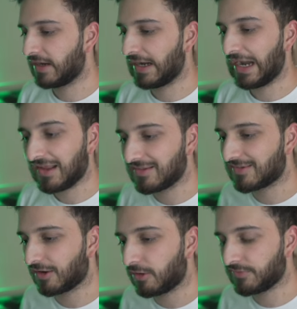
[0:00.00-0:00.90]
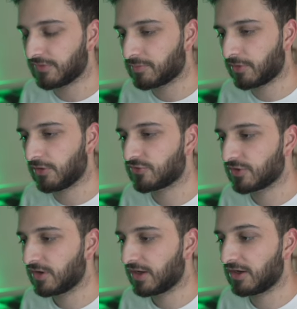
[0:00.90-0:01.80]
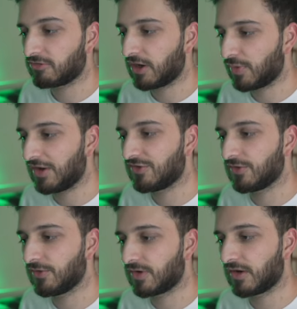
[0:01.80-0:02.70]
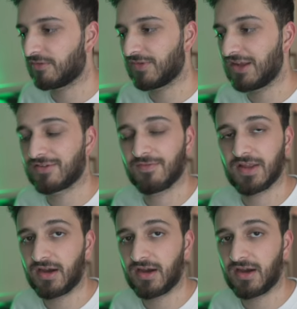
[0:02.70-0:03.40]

hands-off approach and a great way to kind of natively